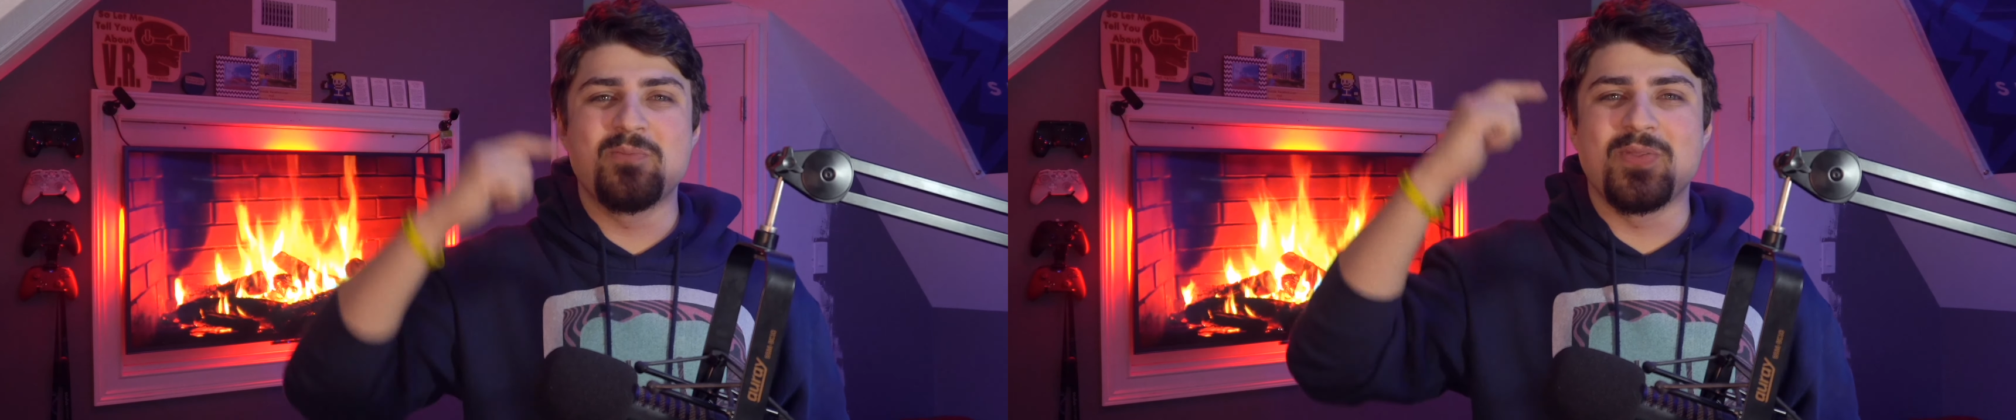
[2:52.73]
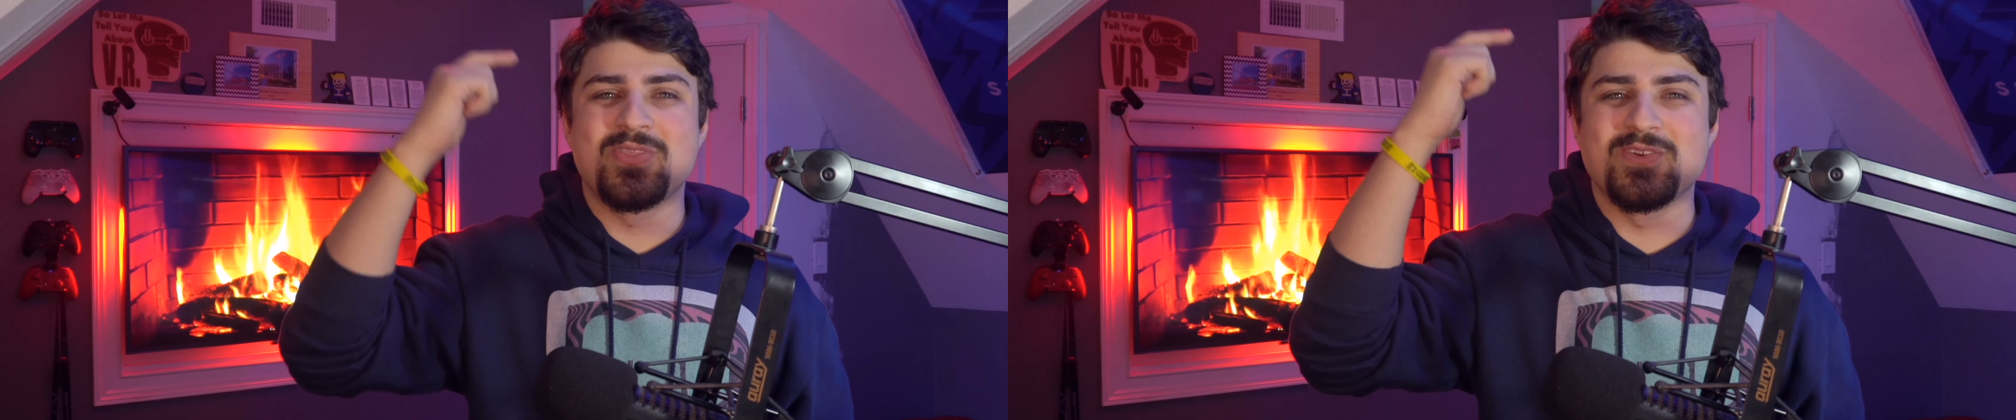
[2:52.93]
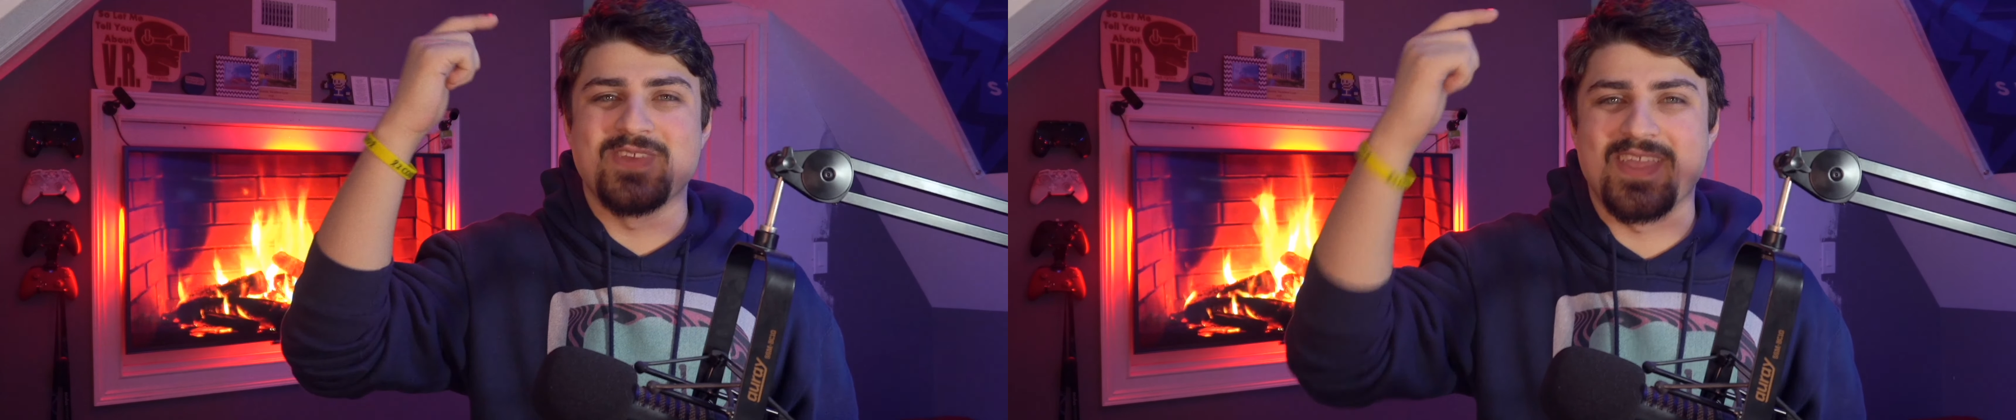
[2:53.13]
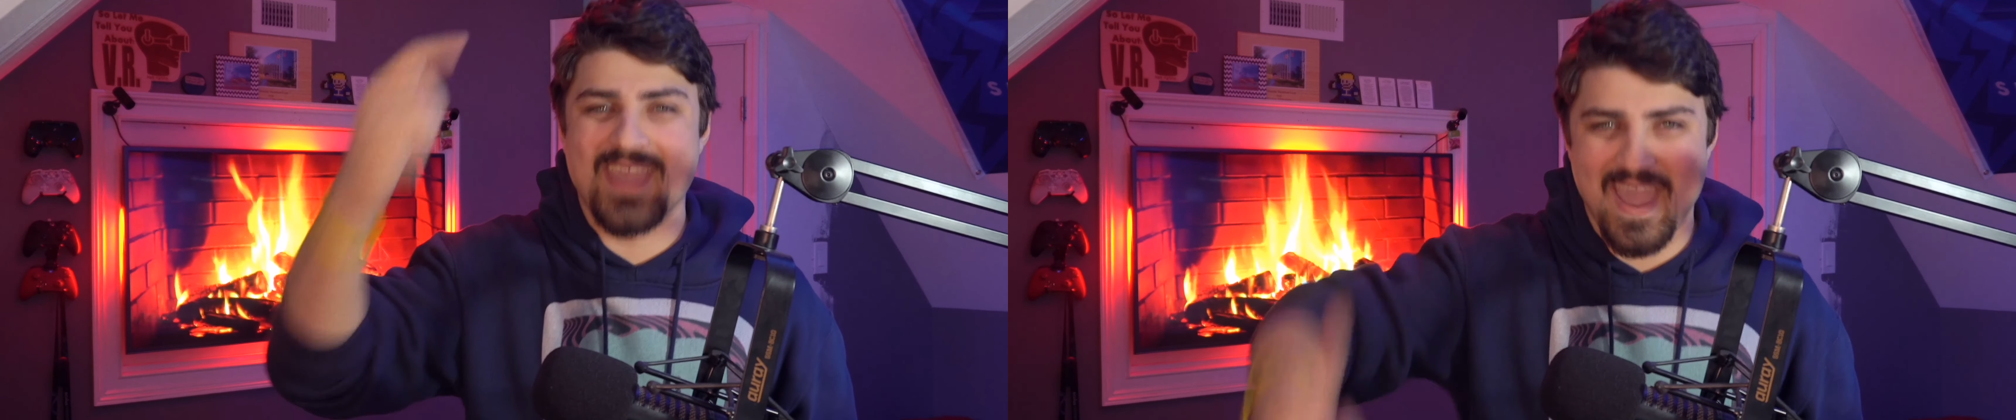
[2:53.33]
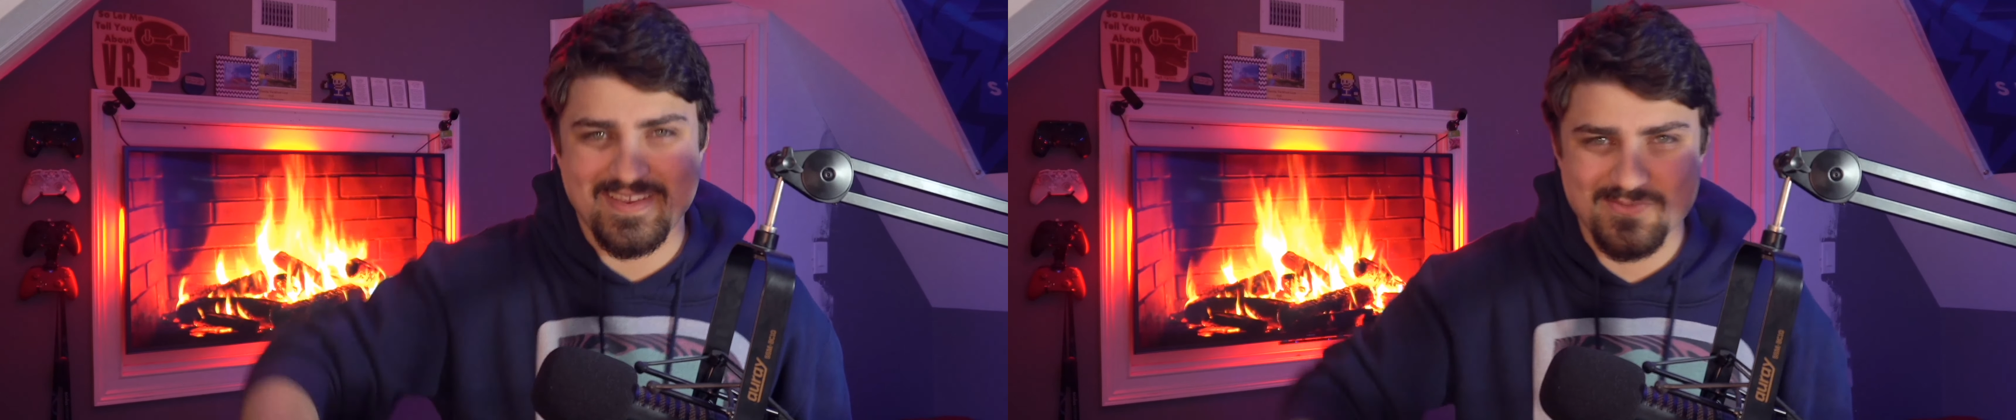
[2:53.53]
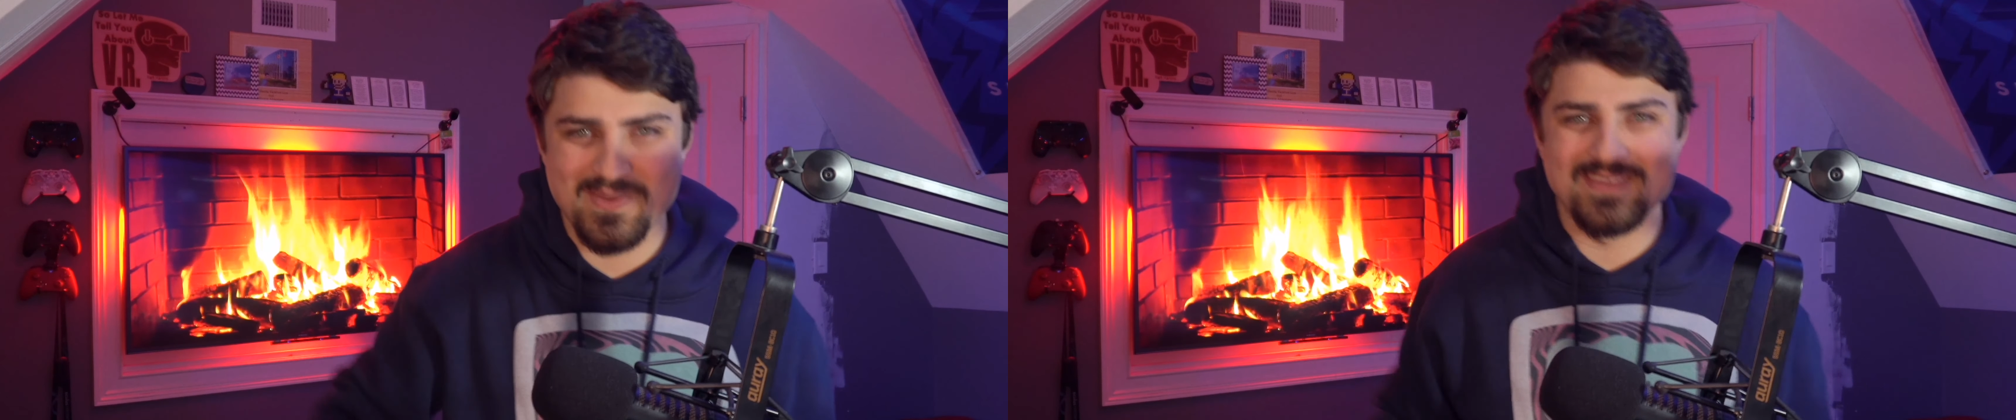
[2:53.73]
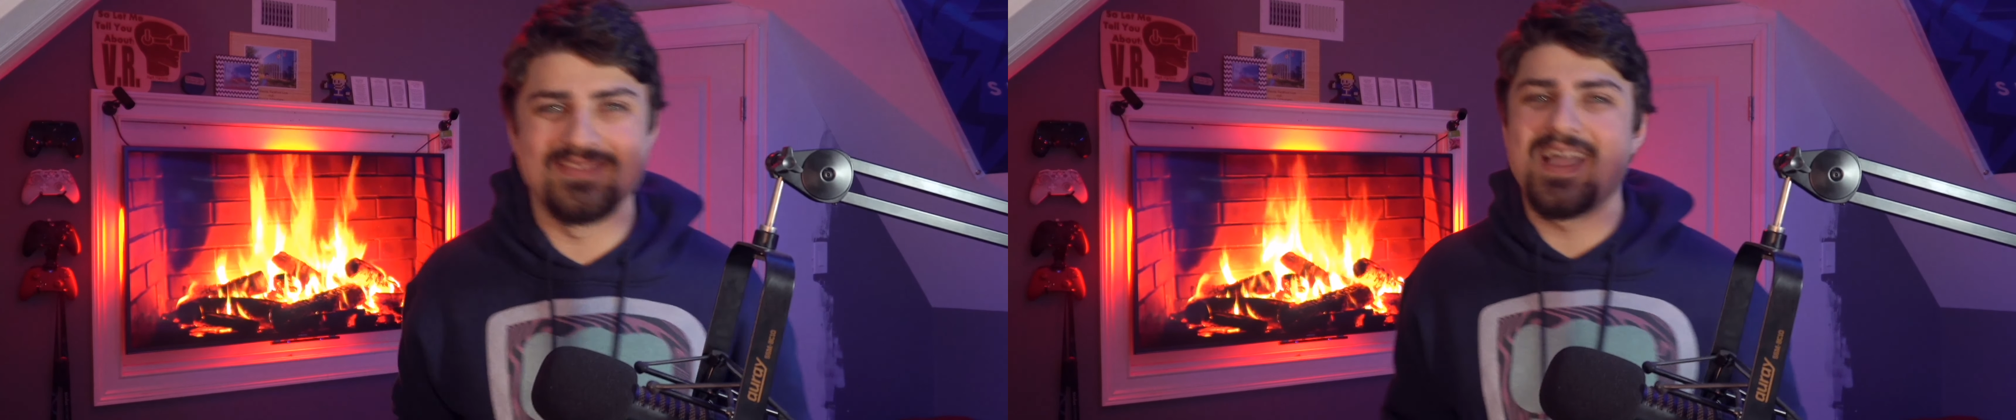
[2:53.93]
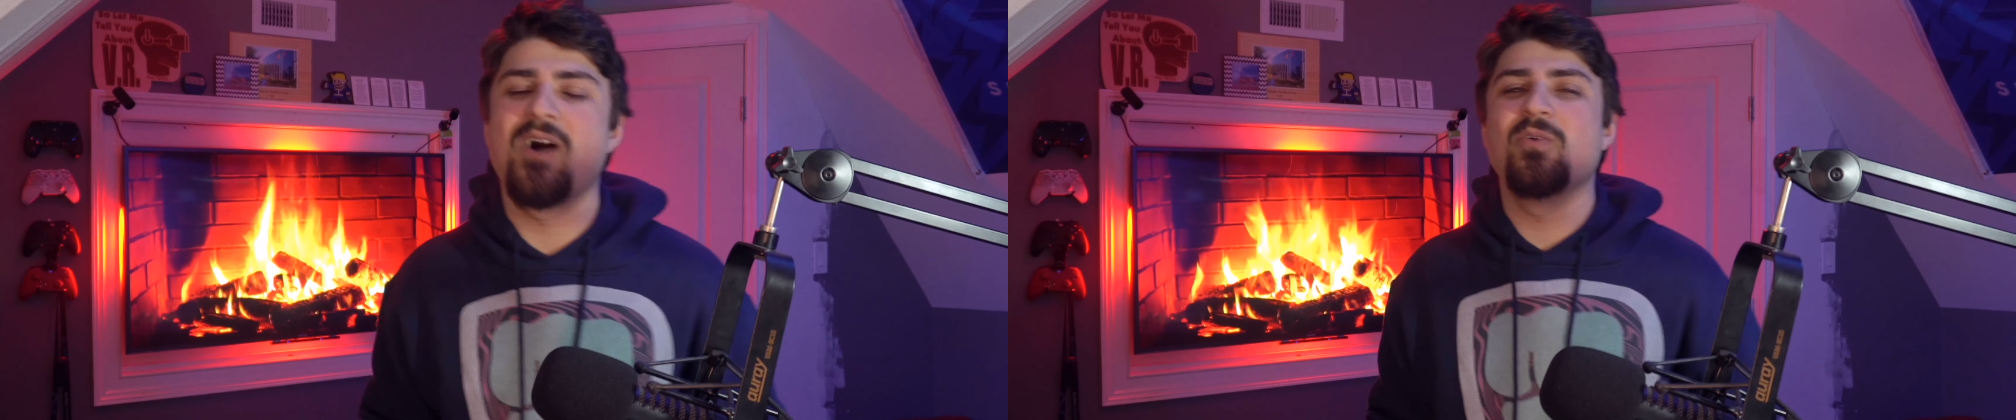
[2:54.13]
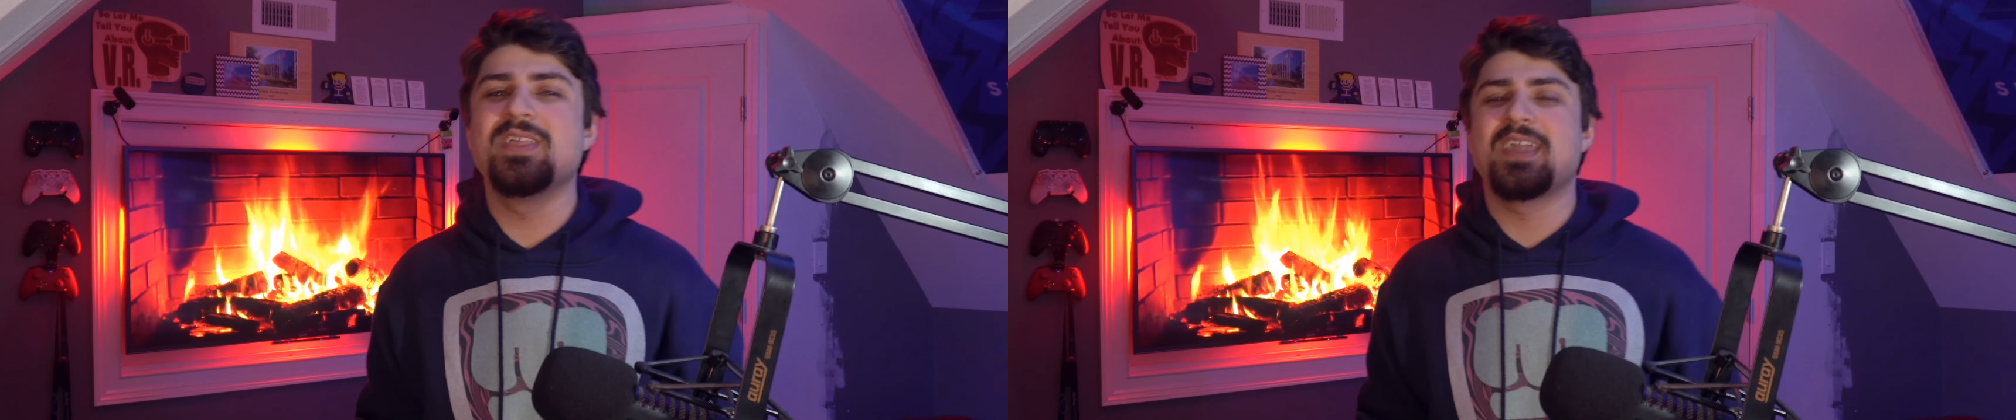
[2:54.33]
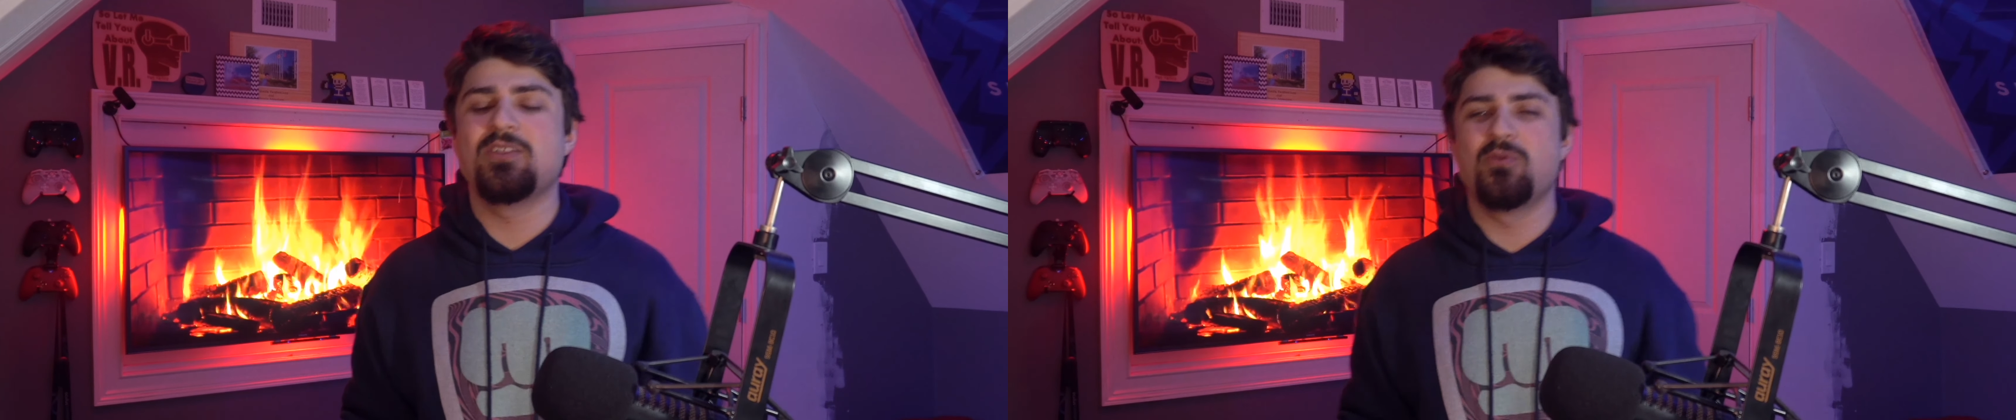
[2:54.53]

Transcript: but there's a catch, because not only can